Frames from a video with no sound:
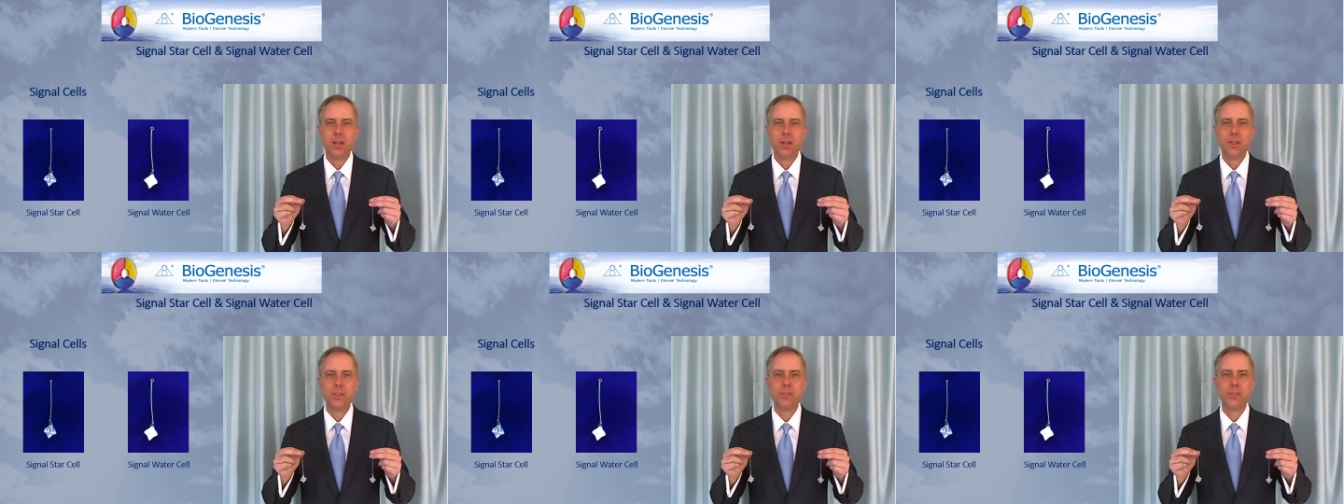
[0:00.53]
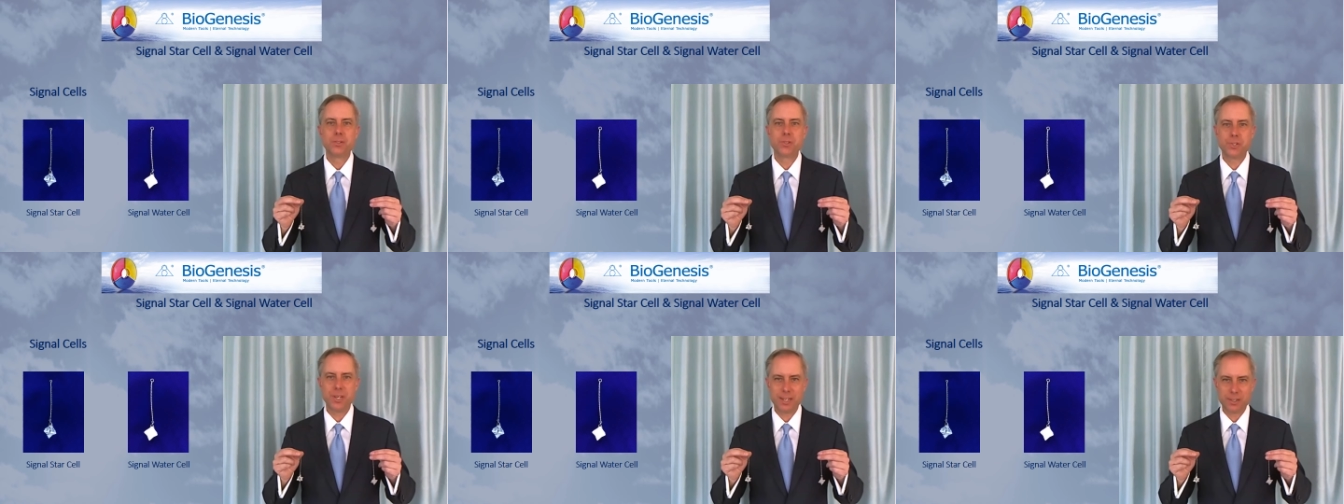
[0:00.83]
The
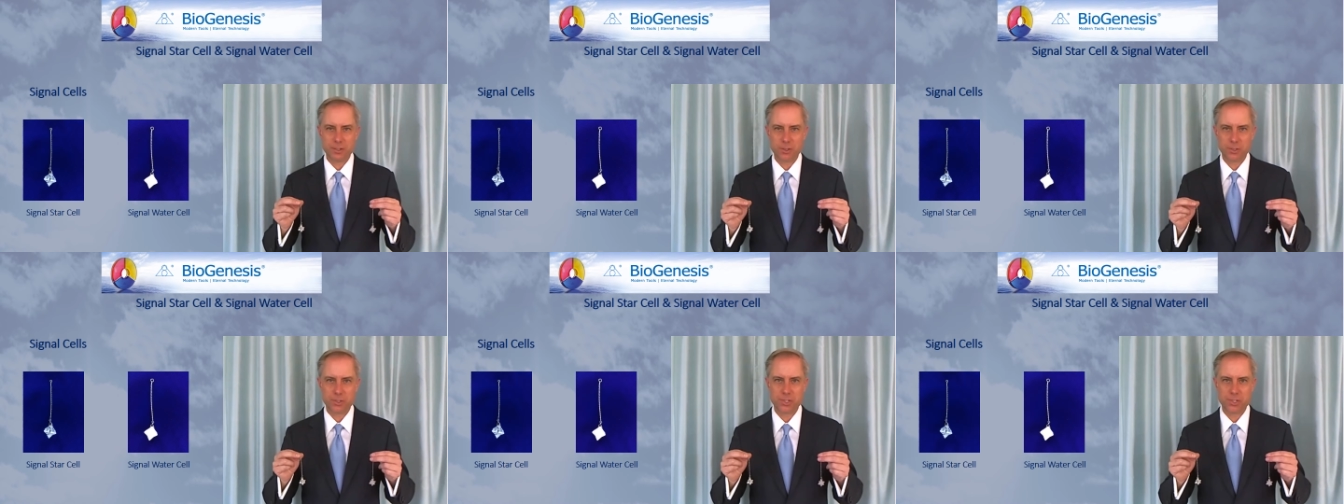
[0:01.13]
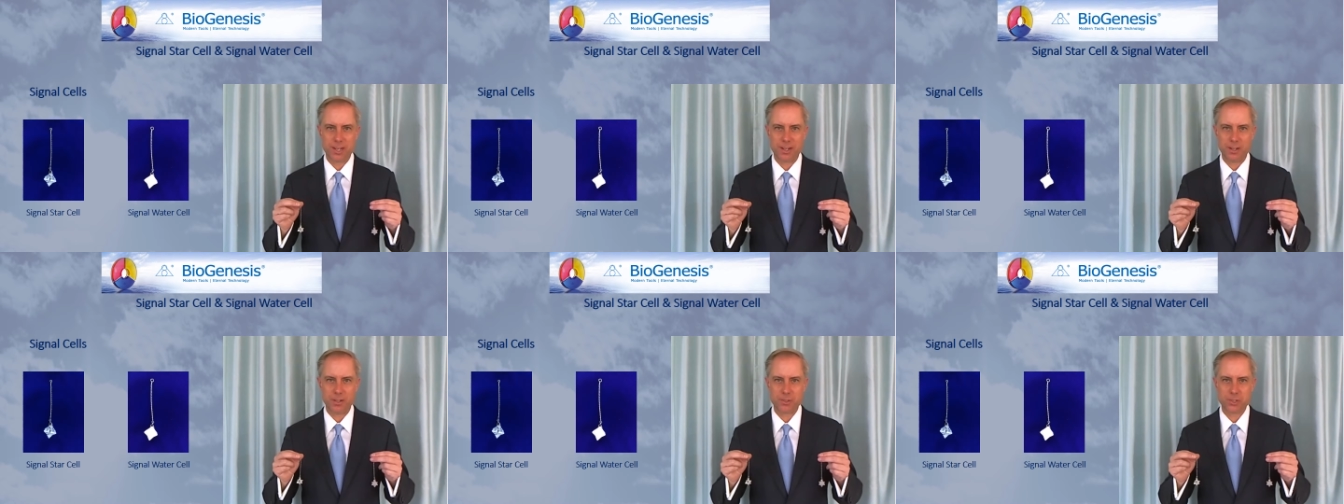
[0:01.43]
signal
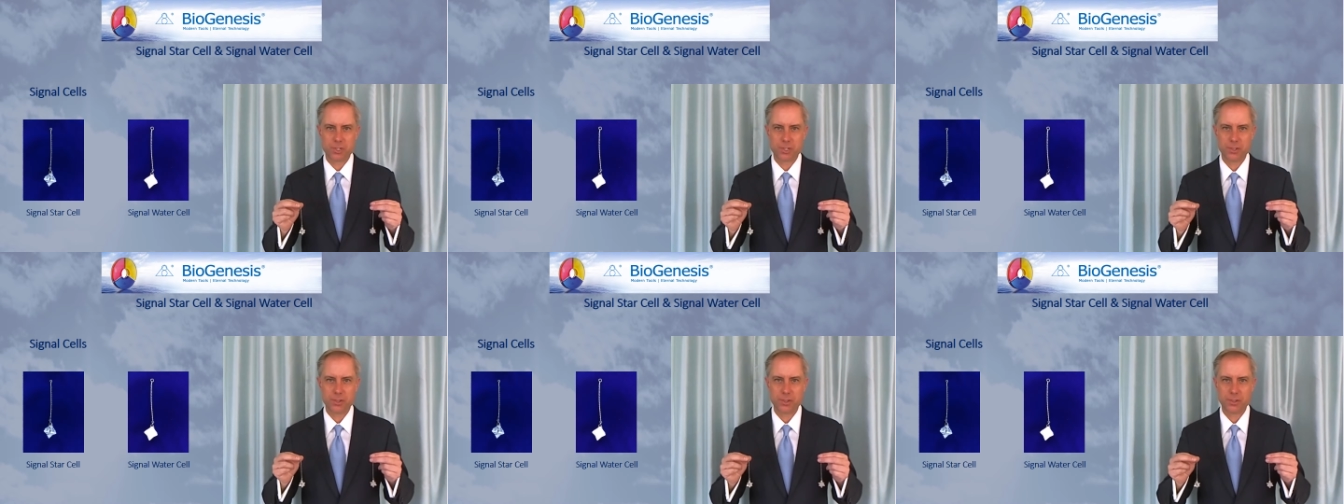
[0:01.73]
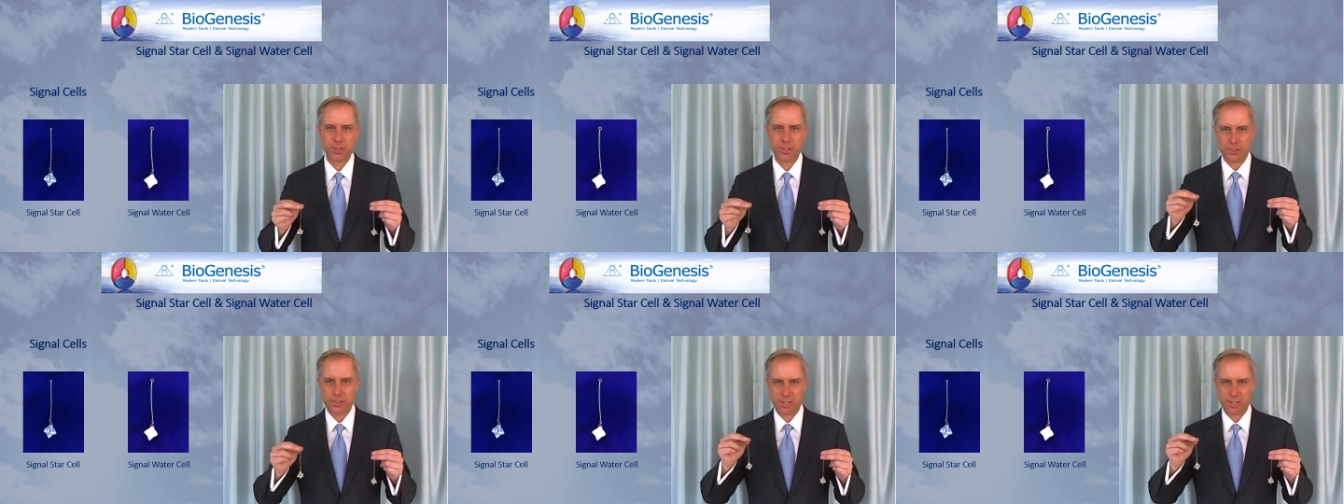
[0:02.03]
cells,
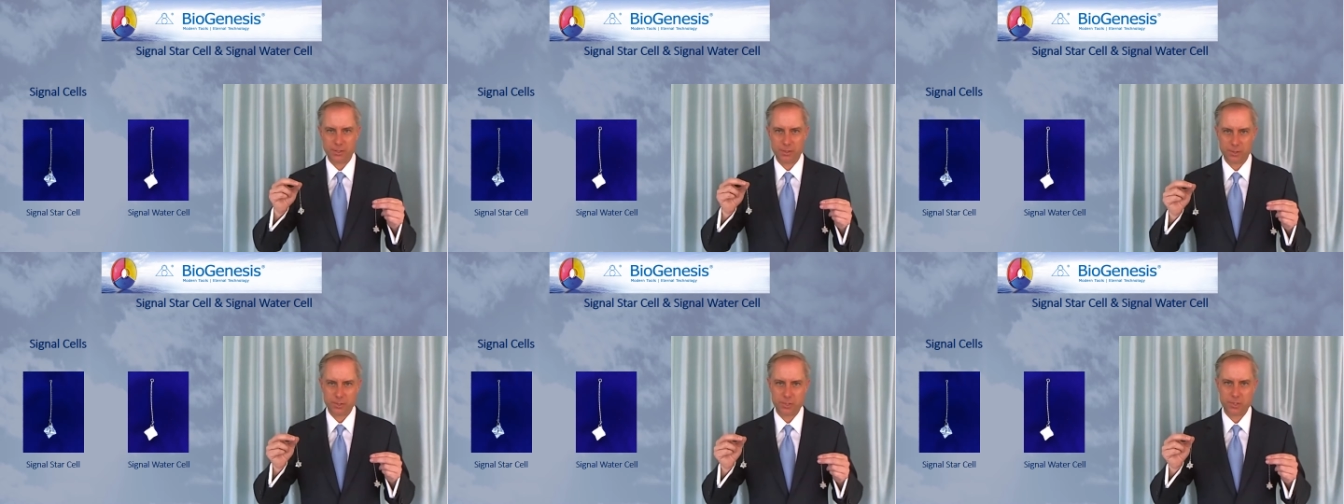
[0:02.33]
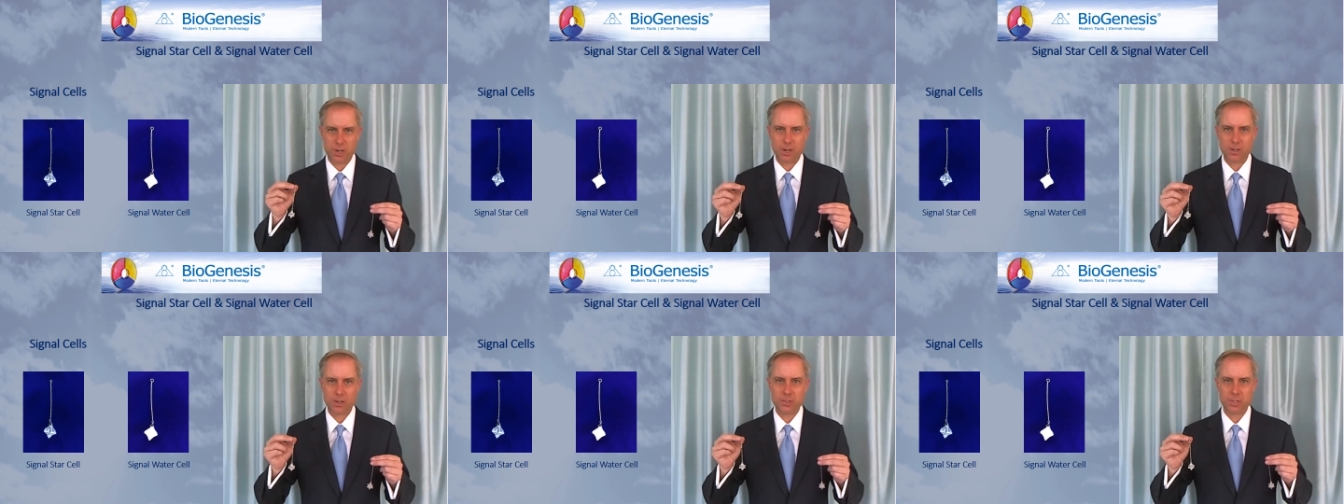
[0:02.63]
the signal
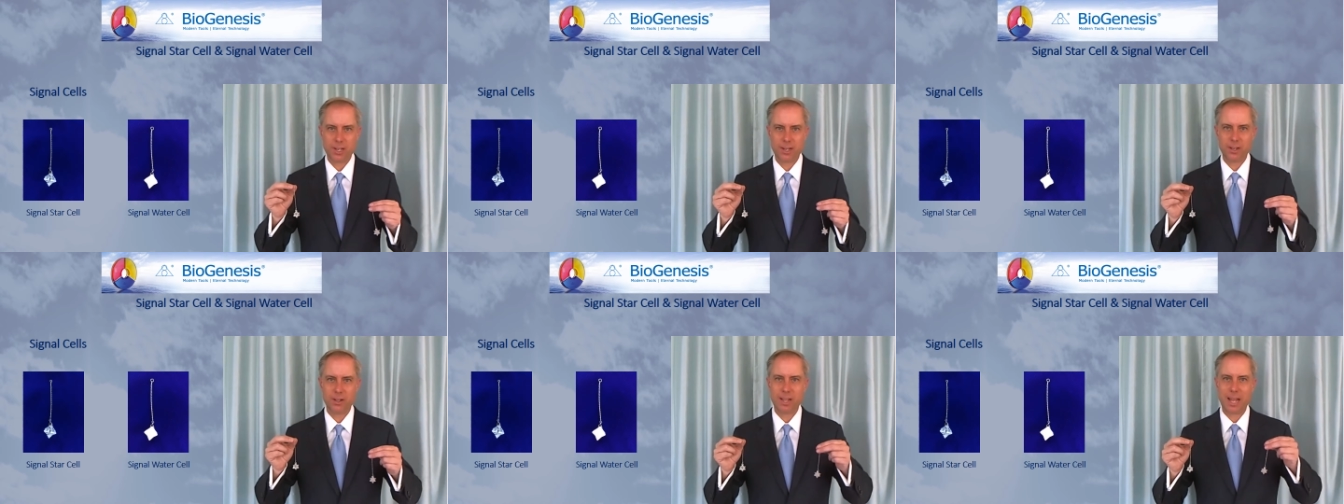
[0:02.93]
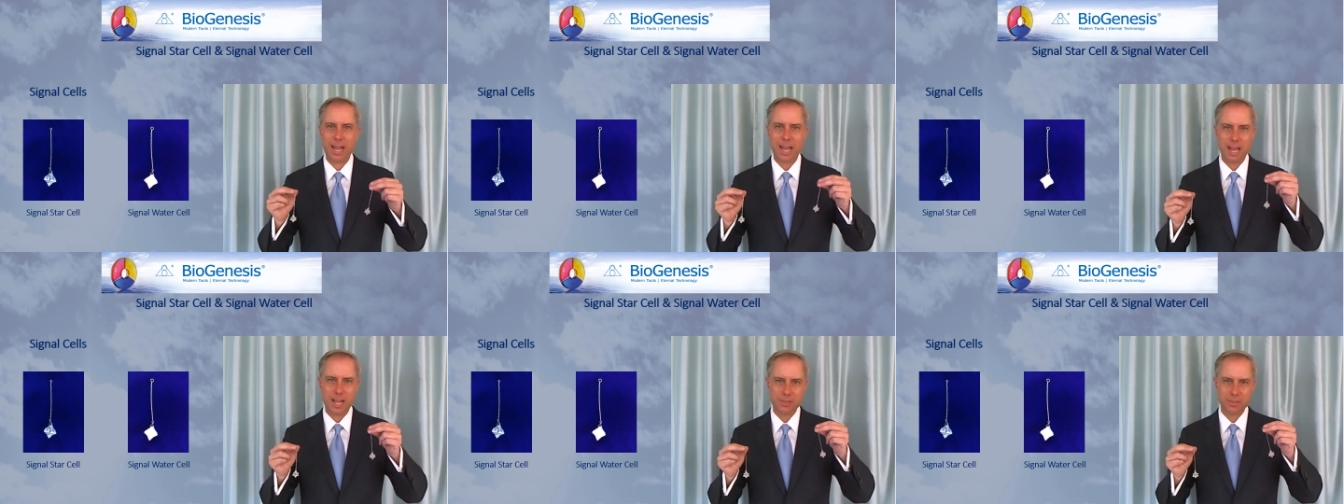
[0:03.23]
star cell
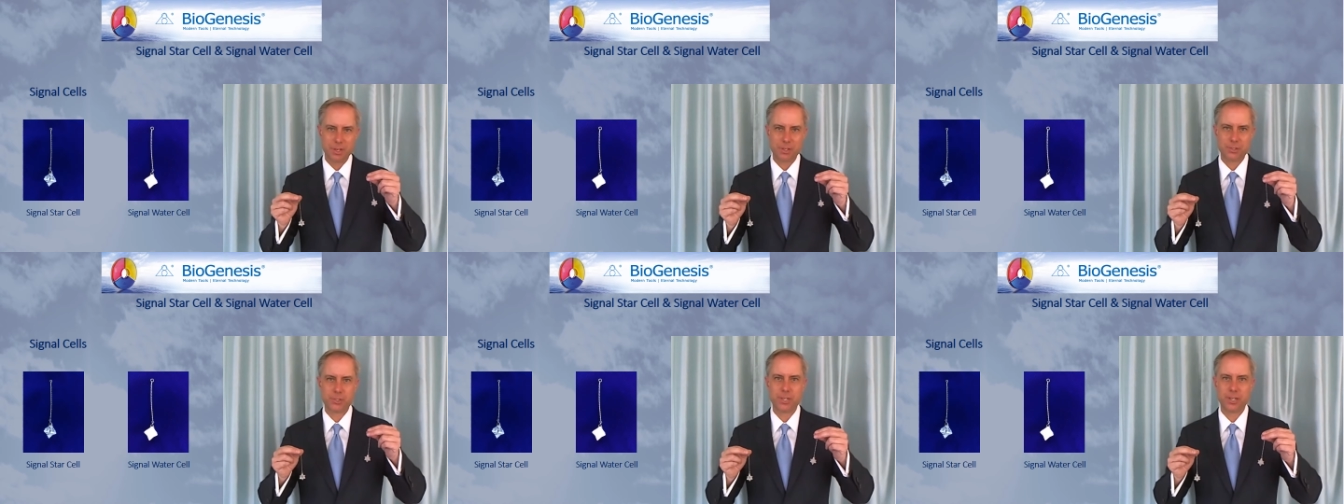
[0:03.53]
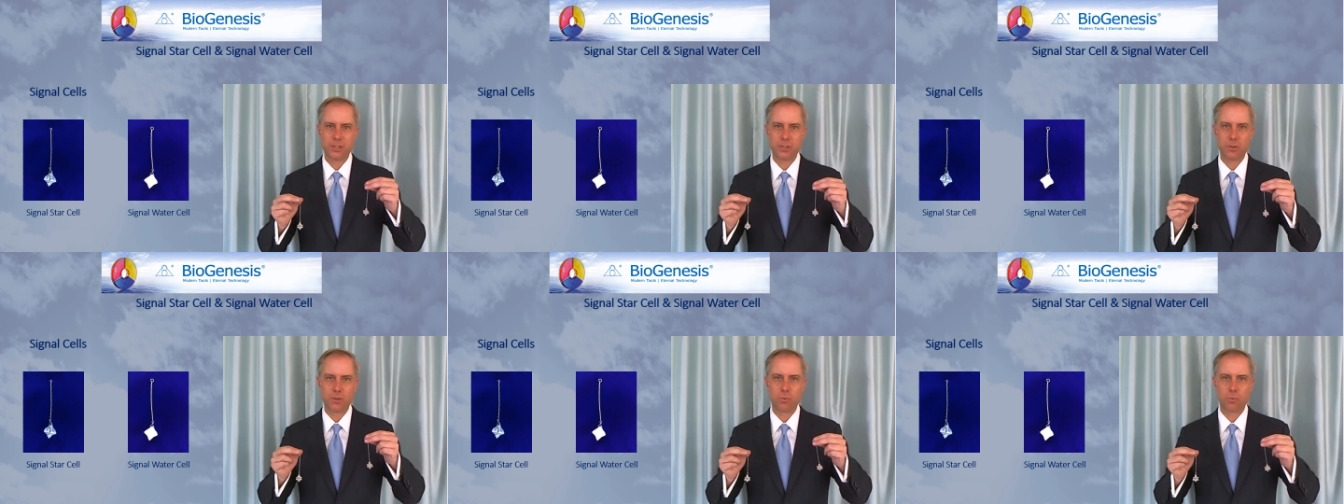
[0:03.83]
and the
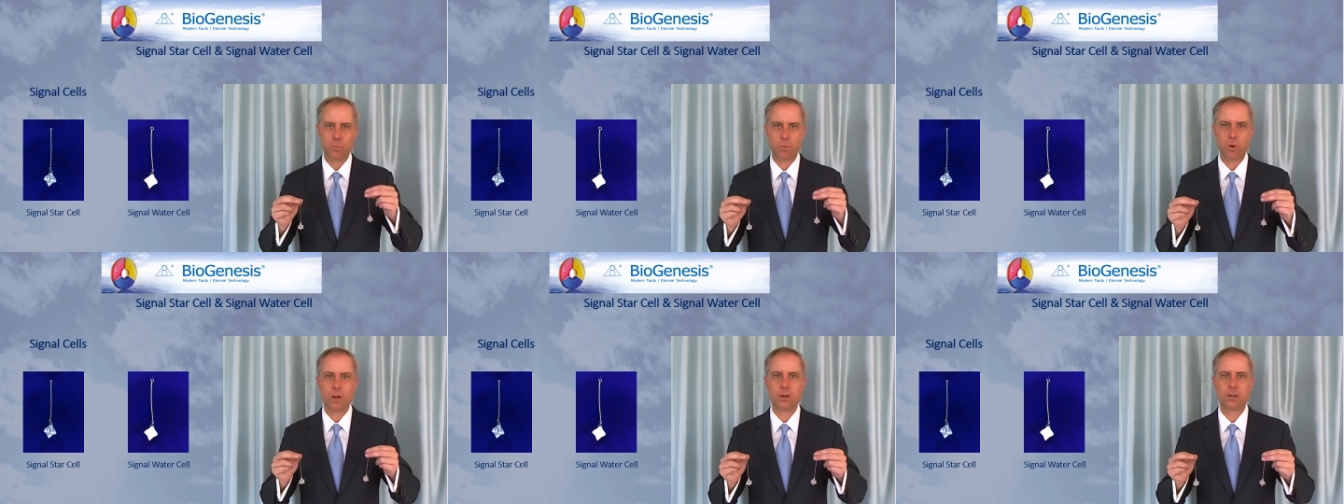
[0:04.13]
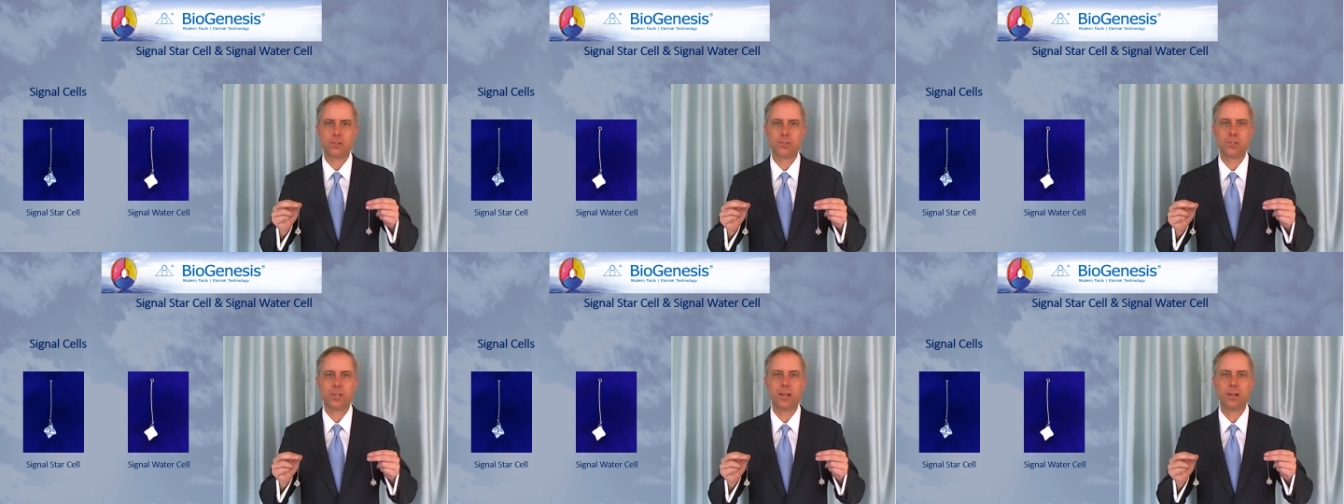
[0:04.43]
signal water
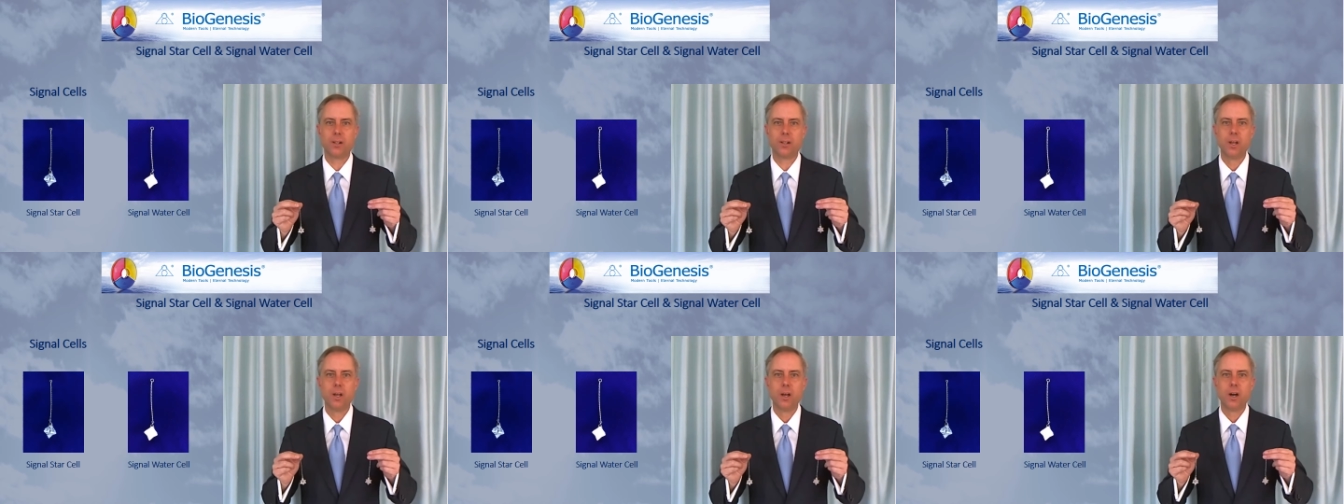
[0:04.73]
cell,